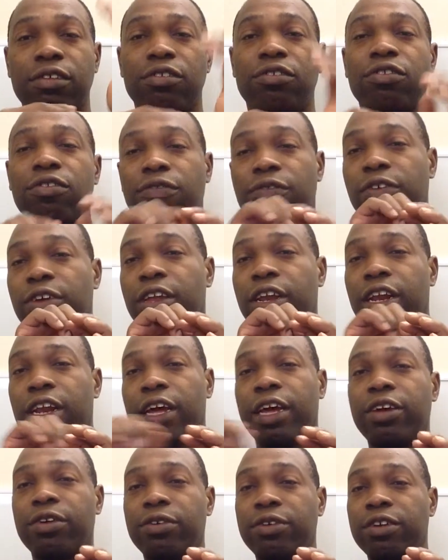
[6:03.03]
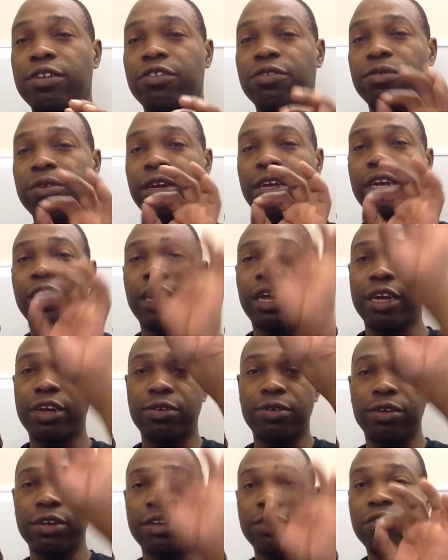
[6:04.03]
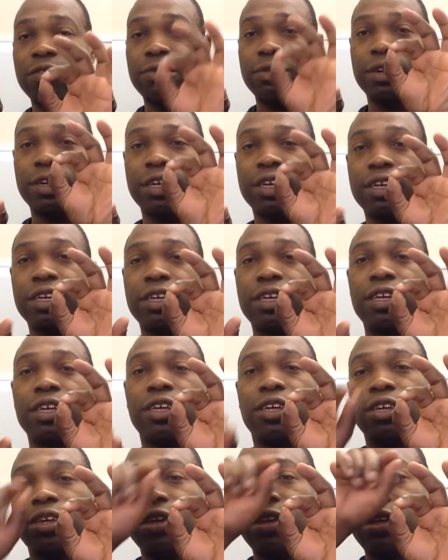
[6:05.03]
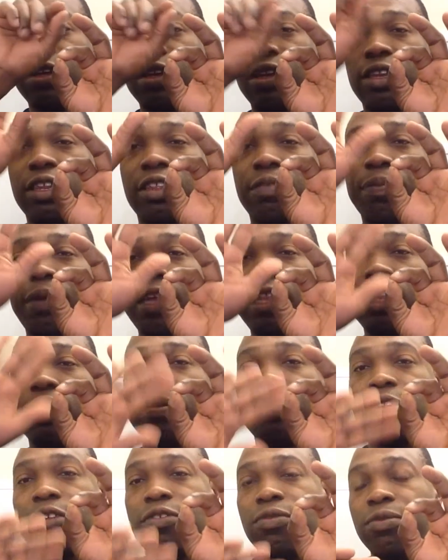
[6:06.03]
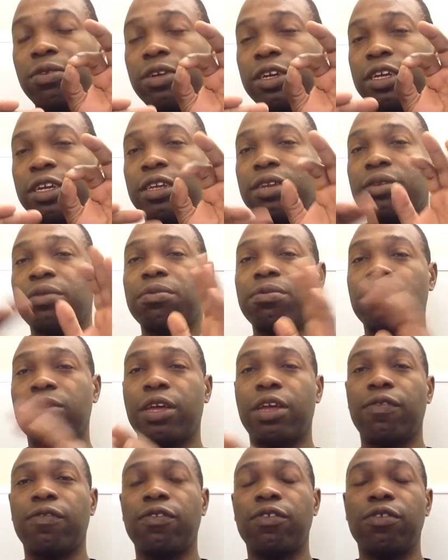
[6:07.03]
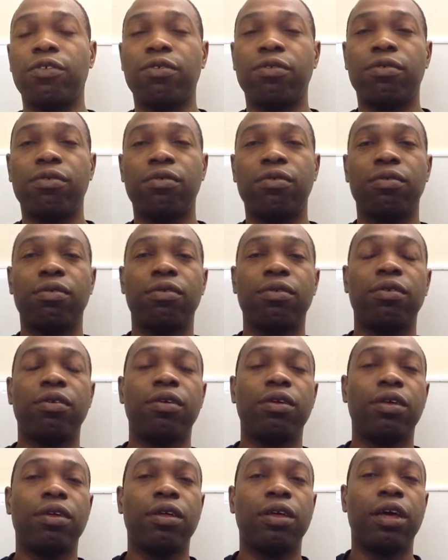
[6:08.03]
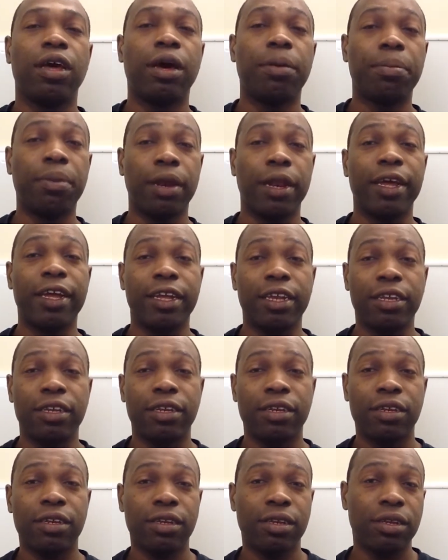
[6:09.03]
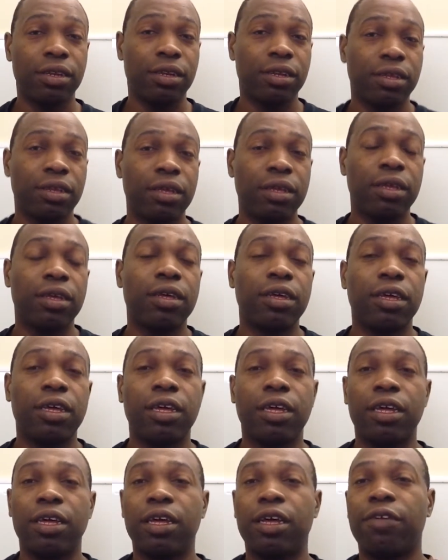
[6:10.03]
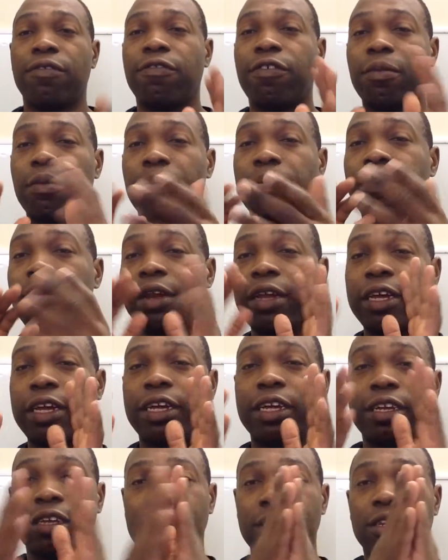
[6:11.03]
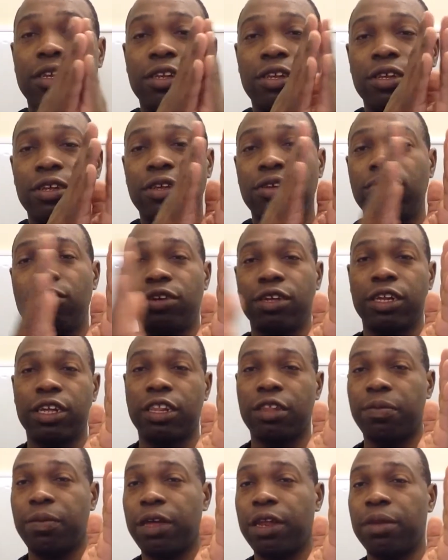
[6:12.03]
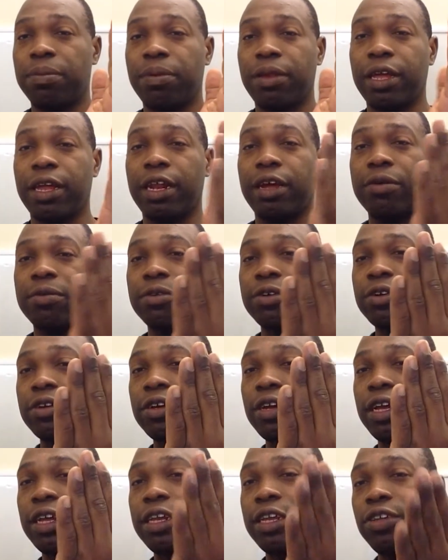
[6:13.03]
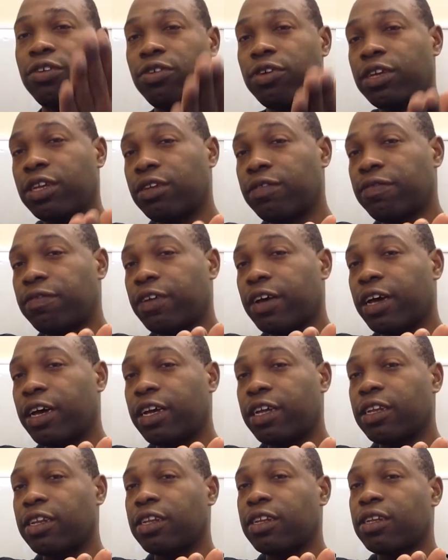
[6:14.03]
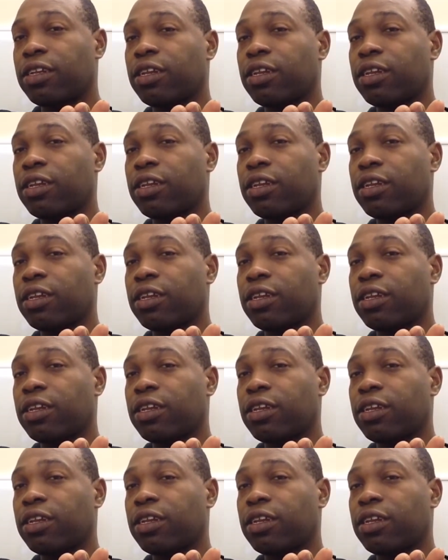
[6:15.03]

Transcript: so if you get a line going this way and a line going this way, the space in between will give you a plane. From a plane, you can expand the plane outward, and then you can define